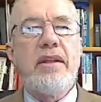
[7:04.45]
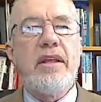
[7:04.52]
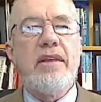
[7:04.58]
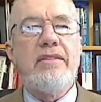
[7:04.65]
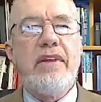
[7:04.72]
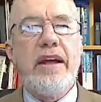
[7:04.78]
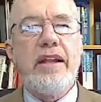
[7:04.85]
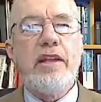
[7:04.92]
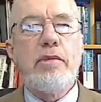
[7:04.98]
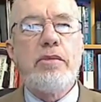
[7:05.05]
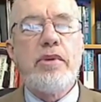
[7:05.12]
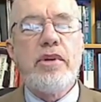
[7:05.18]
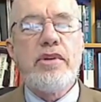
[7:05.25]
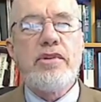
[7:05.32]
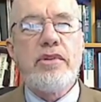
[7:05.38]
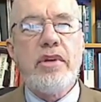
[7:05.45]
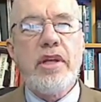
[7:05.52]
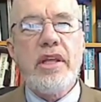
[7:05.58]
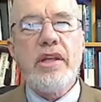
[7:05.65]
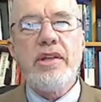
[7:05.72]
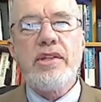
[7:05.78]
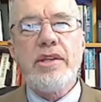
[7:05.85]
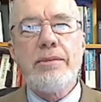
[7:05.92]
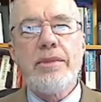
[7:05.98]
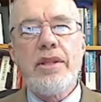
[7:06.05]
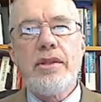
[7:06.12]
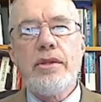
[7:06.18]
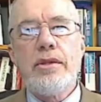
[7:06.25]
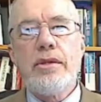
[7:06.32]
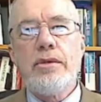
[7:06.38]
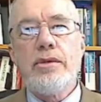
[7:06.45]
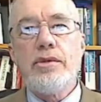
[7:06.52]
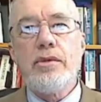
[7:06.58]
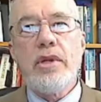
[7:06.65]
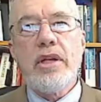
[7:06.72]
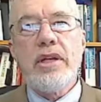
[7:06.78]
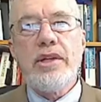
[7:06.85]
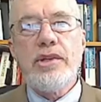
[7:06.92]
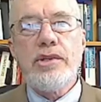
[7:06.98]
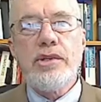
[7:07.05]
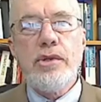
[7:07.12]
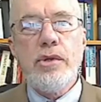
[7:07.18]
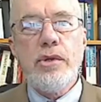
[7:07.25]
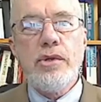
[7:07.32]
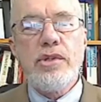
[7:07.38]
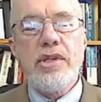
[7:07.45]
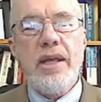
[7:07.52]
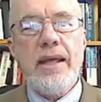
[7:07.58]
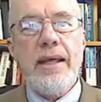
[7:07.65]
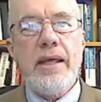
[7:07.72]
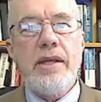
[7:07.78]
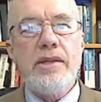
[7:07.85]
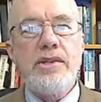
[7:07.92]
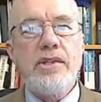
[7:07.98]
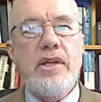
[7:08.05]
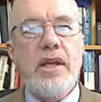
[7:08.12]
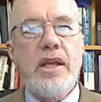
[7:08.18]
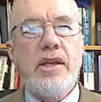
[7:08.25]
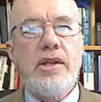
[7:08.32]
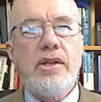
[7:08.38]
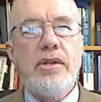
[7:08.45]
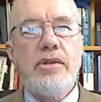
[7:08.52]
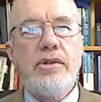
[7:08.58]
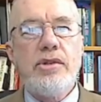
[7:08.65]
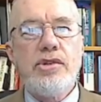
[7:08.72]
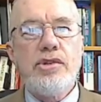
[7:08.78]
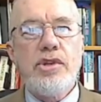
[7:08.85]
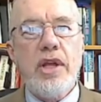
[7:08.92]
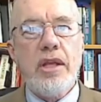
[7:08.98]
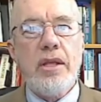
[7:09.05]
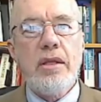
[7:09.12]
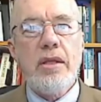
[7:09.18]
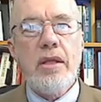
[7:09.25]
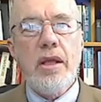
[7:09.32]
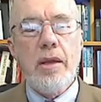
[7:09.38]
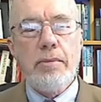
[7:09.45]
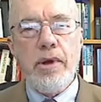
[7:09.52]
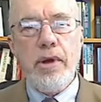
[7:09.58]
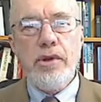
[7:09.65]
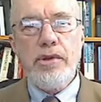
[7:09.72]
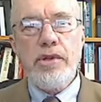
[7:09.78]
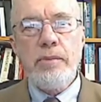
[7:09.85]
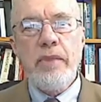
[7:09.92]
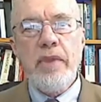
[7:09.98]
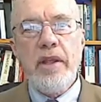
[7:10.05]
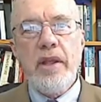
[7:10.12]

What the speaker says: the value per tree is something that you should at least use as a check approach,